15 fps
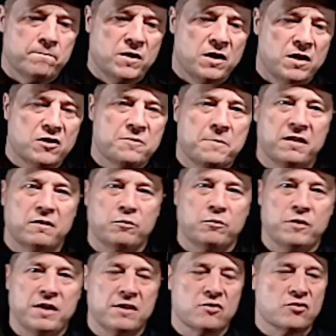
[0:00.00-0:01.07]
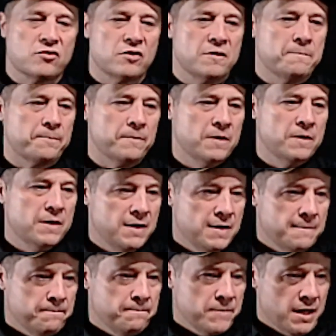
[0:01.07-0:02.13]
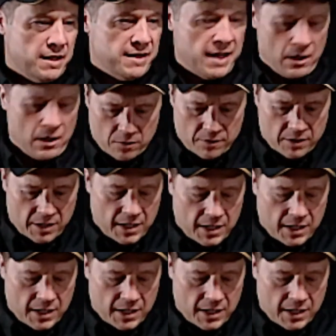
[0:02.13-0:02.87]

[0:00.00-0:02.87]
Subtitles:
There's my 3-inch. Now,